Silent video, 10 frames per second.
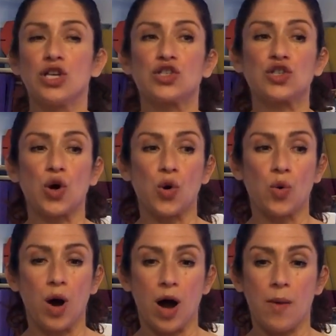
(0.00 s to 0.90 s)

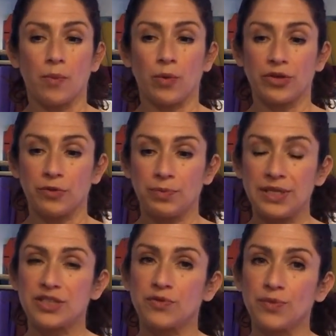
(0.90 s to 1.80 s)
So with a
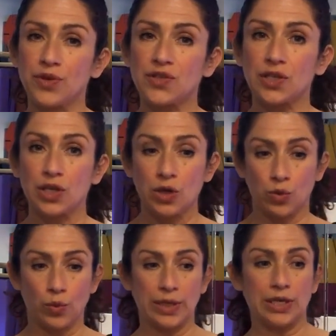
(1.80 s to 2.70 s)
piece of music,
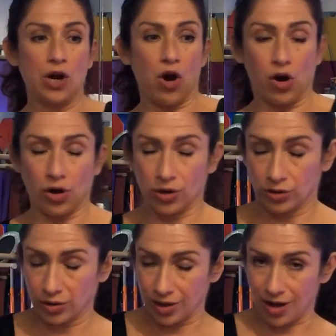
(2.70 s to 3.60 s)
we are